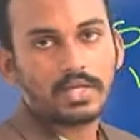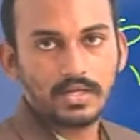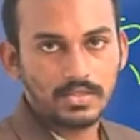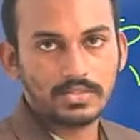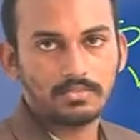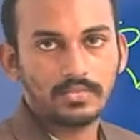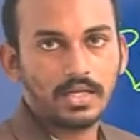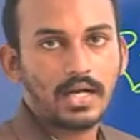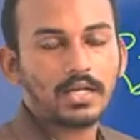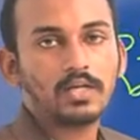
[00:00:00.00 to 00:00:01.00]
In order to
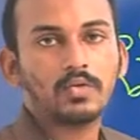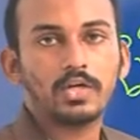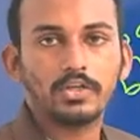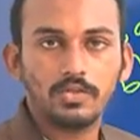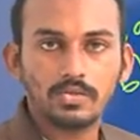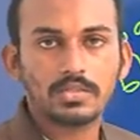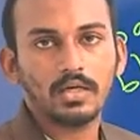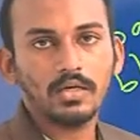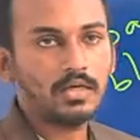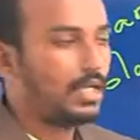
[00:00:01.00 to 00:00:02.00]
reduce the
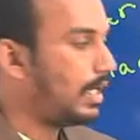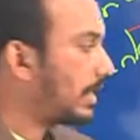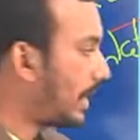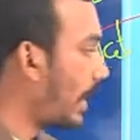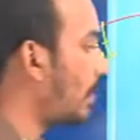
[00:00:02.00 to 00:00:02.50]
time